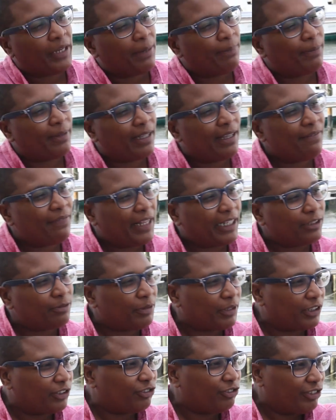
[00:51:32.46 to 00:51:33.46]
and I believe
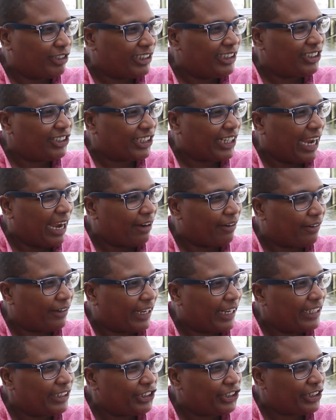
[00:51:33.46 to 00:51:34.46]
that's what the strategic
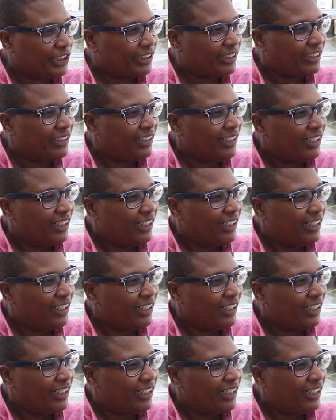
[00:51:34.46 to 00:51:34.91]
aggregation.